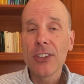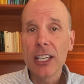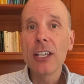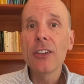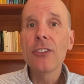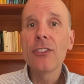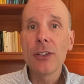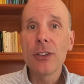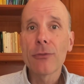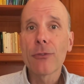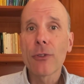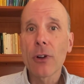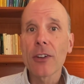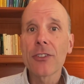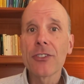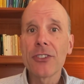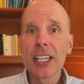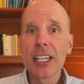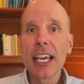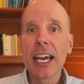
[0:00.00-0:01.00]
easy for us
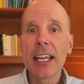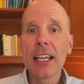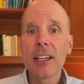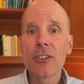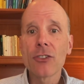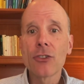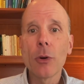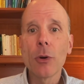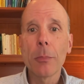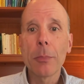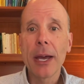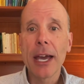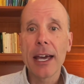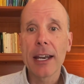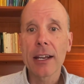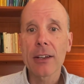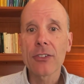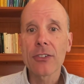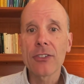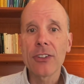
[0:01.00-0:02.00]
to get into a
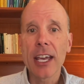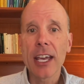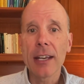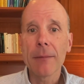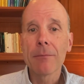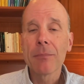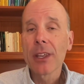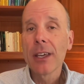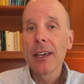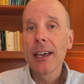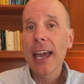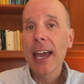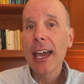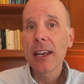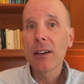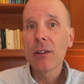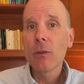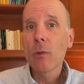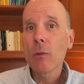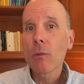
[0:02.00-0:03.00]
panic state.
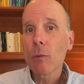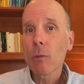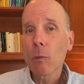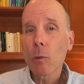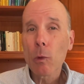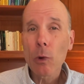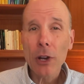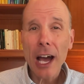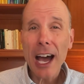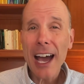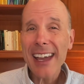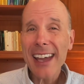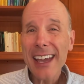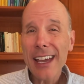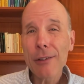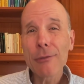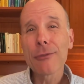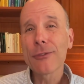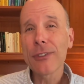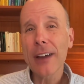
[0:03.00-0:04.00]
And would I
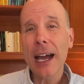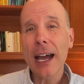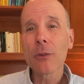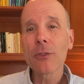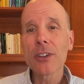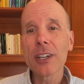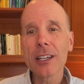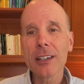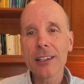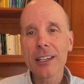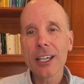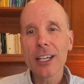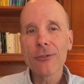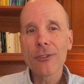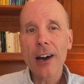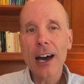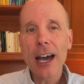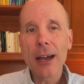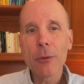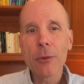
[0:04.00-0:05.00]
have found it if
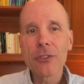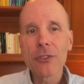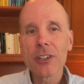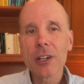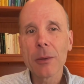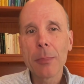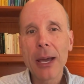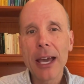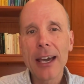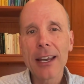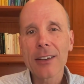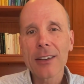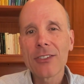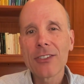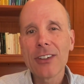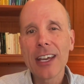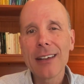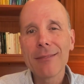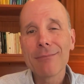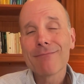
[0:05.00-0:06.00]
I was in a panic
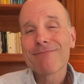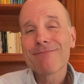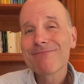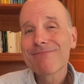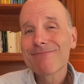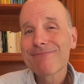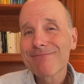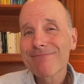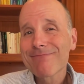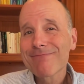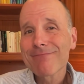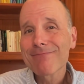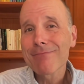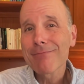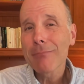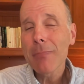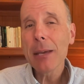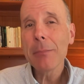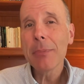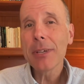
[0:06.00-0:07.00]
state?
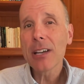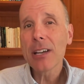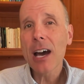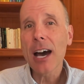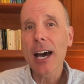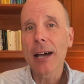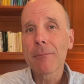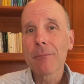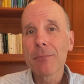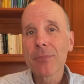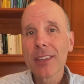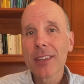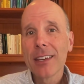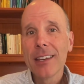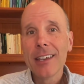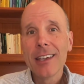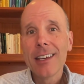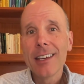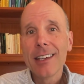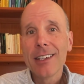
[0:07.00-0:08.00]
Maybe not.
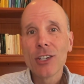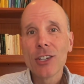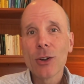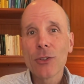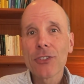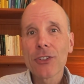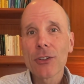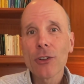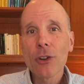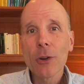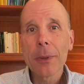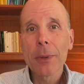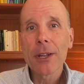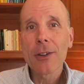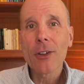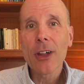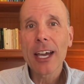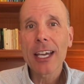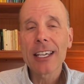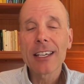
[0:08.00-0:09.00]
You know, it's a little bit
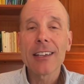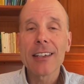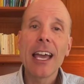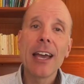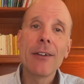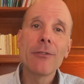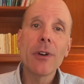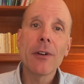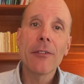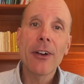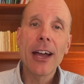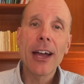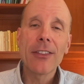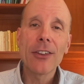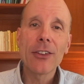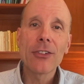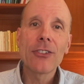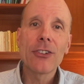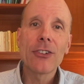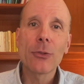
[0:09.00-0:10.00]
like, have you ever had
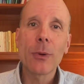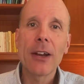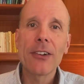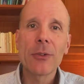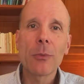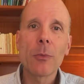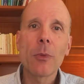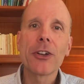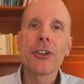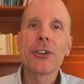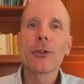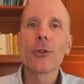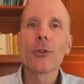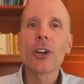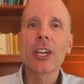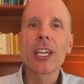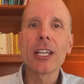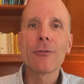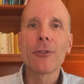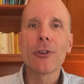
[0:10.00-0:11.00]
this situation where you're
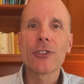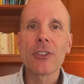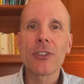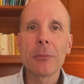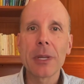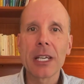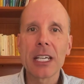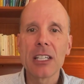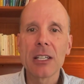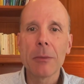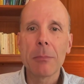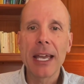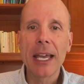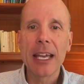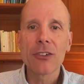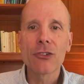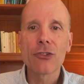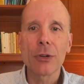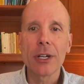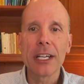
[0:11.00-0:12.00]
looking for something in the
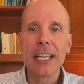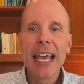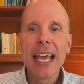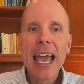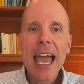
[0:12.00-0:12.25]
pantry